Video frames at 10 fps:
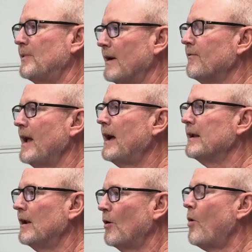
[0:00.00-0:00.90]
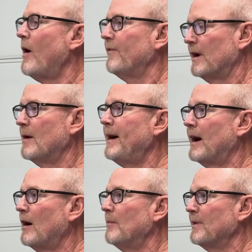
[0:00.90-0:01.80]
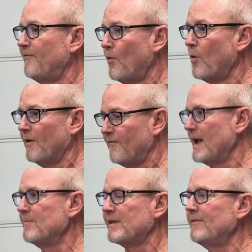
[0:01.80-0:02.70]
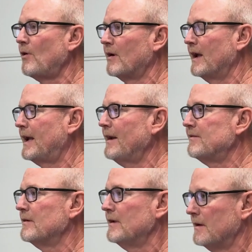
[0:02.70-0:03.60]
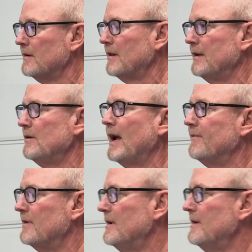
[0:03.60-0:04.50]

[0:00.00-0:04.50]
But every now and then it'll go off and it come back on before the flame safeguard can catch it, and then you have a